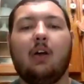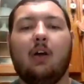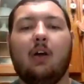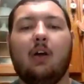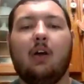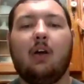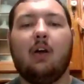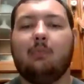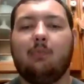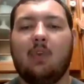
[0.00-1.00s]
Um,
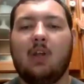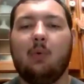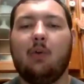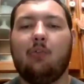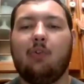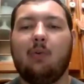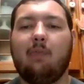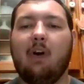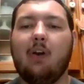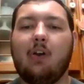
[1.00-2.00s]
it was
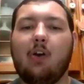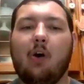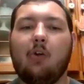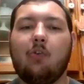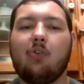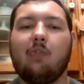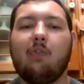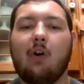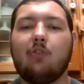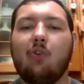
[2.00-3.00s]
very
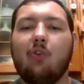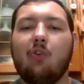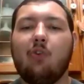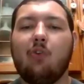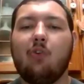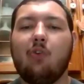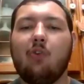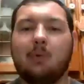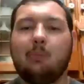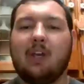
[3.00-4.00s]
controversial
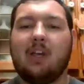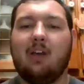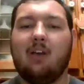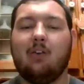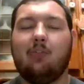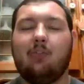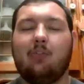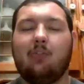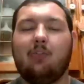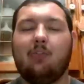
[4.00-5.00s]
because it
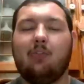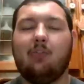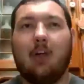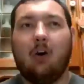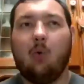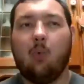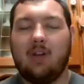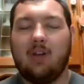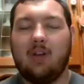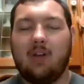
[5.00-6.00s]
was like, no, we
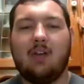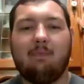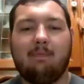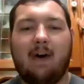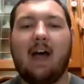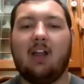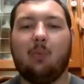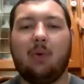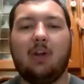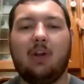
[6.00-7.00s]
need to be fighting. We need to